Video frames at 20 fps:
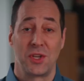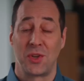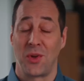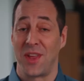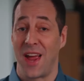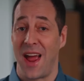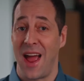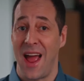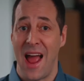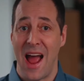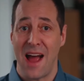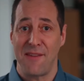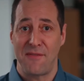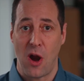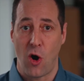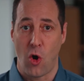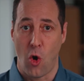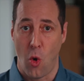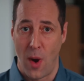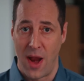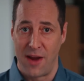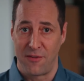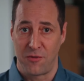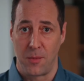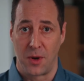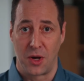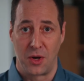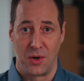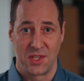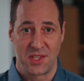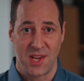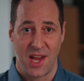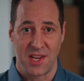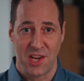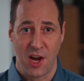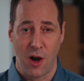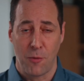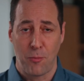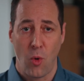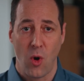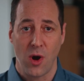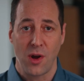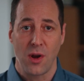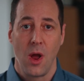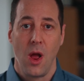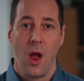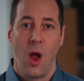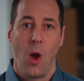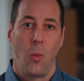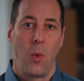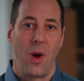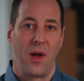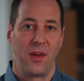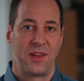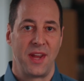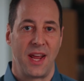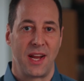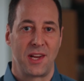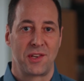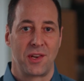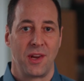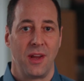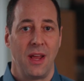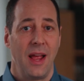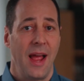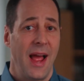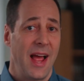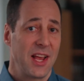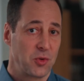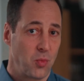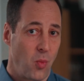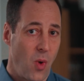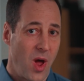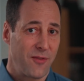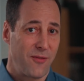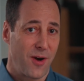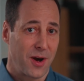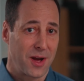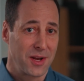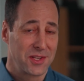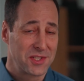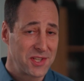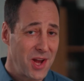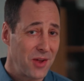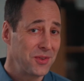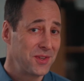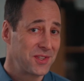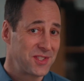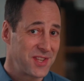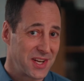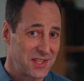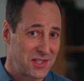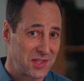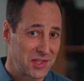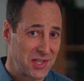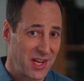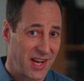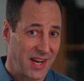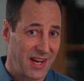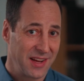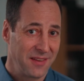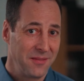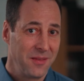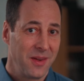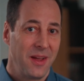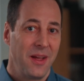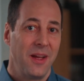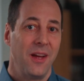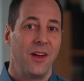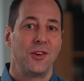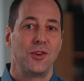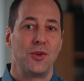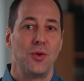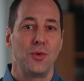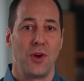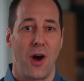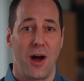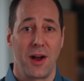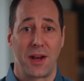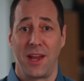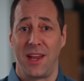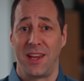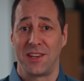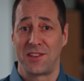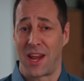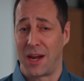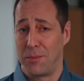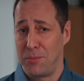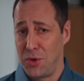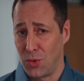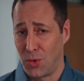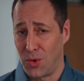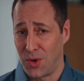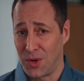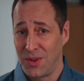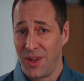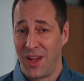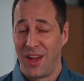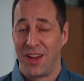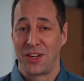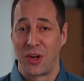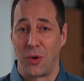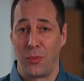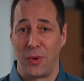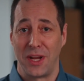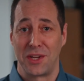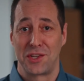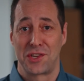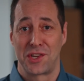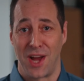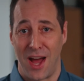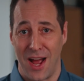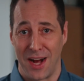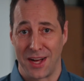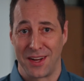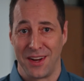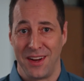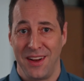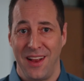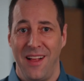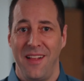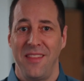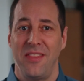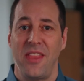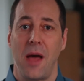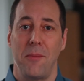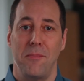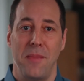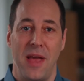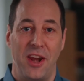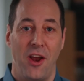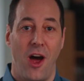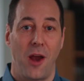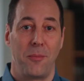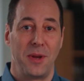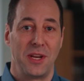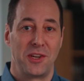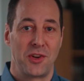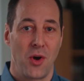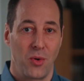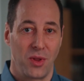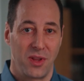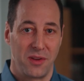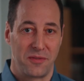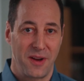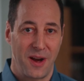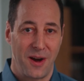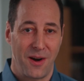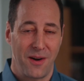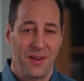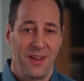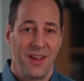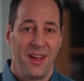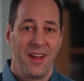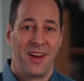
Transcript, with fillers: is only a half hour away from a good-sized airport, while it takes, as one of our consultants likes to say, two donkeys and a mule to reach Tuck. That may not be totally fair.